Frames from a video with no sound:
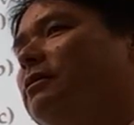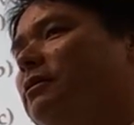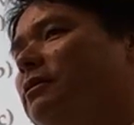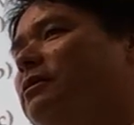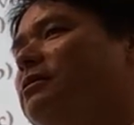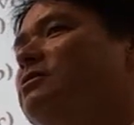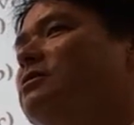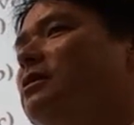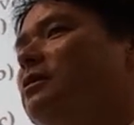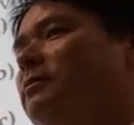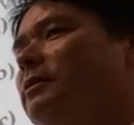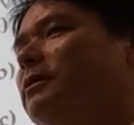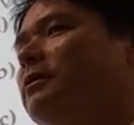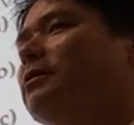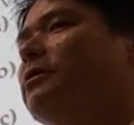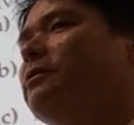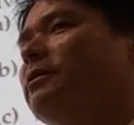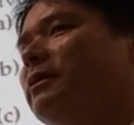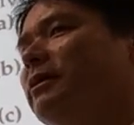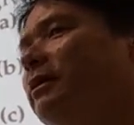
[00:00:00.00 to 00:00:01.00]
In the summer?
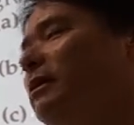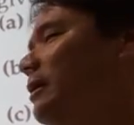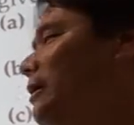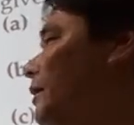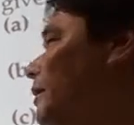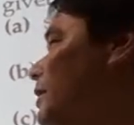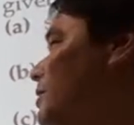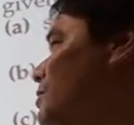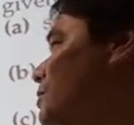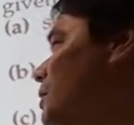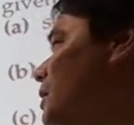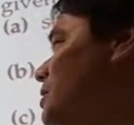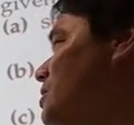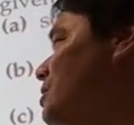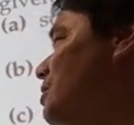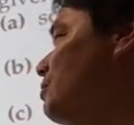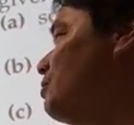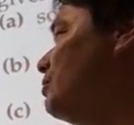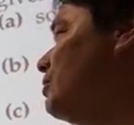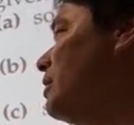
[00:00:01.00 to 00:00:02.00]
Okay. That's why
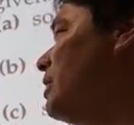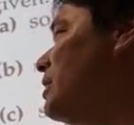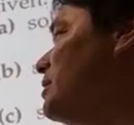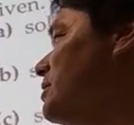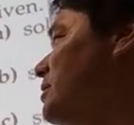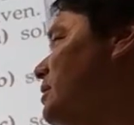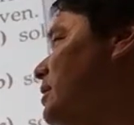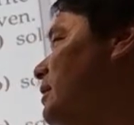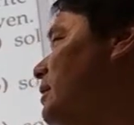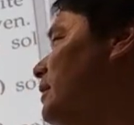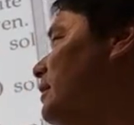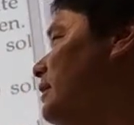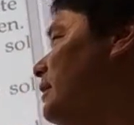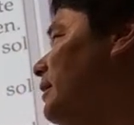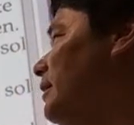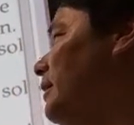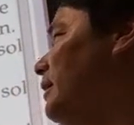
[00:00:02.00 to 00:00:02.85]
it's so fresh then.